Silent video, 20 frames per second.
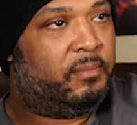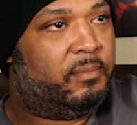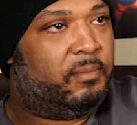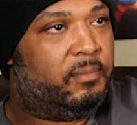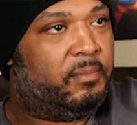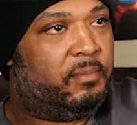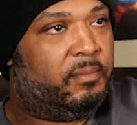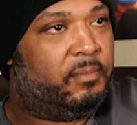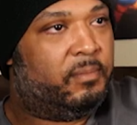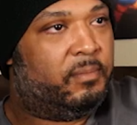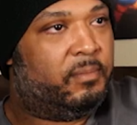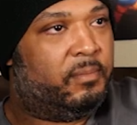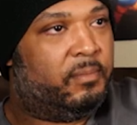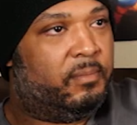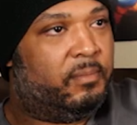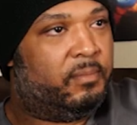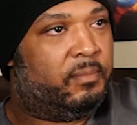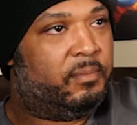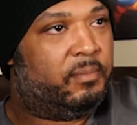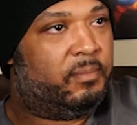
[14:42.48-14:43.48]

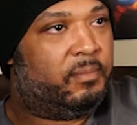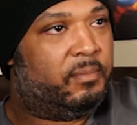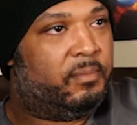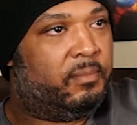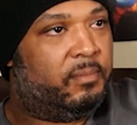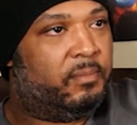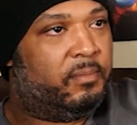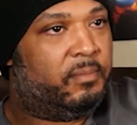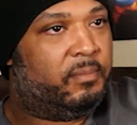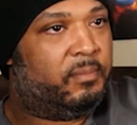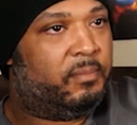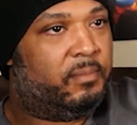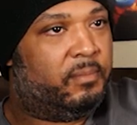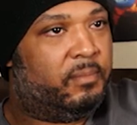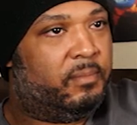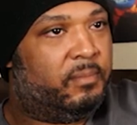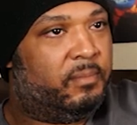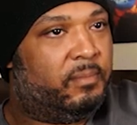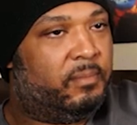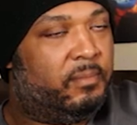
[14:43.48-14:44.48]

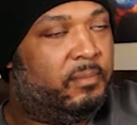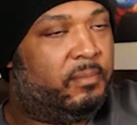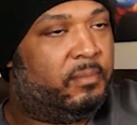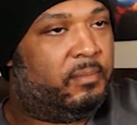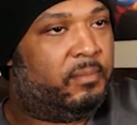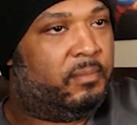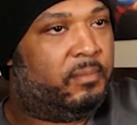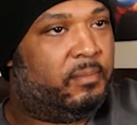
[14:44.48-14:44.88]
(silence)